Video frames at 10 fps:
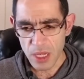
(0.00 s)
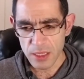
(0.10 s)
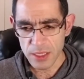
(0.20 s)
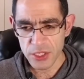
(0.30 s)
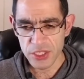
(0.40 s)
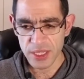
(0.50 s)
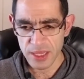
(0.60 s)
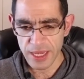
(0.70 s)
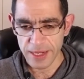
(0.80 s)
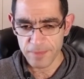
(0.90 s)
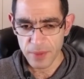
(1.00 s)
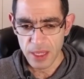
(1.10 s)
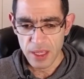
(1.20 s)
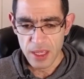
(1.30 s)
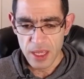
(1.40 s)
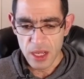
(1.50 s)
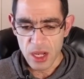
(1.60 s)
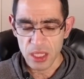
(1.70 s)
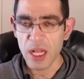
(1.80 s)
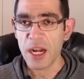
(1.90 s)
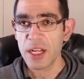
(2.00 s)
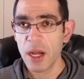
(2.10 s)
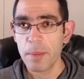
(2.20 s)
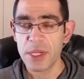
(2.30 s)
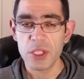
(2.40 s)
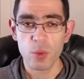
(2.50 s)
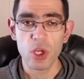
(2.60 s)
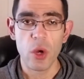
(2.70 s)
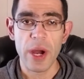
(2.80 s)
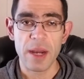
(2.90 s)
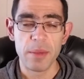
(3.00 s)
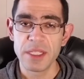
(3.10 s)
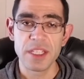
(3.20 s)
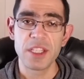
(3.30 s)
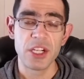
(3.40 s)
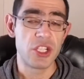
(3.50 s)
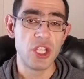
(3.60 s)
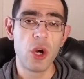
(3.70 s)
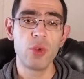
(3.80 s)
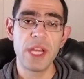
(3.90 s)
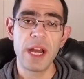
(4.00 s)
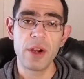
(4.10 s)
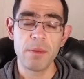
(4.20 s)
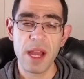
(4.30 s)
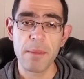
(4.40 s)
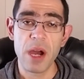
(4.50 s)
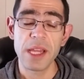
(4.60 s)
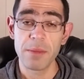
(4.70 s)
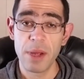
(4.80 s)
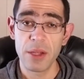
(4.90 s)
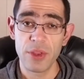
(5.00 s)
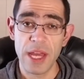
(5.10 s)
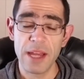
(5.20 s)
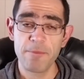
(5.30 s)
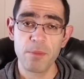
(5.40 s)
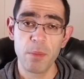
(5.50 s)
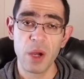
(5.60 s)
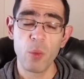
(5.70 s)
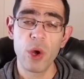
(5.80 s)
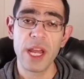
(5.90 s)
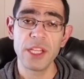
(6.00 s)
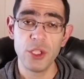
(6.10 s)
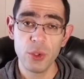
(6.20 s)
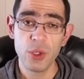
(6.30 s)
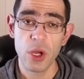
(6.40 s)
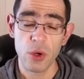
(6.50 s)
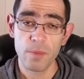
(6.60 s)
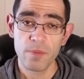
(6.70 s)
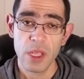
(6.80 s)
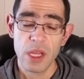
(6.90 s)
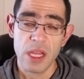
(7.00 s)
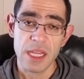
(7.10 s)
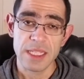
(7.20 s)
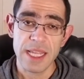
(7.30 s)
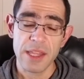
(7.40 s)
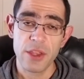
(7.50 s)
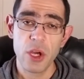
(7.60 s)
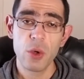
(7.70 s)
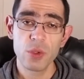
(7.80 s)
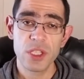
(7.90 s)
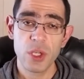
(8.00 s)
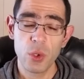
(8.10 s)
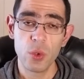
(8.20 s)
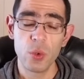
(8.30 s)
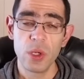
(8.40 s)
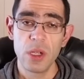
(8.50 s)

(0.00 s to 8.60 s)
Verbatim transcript: Here's the thing. A lot of companies will go out of business. There's no doubt in my mind about that. But what I do know is that those who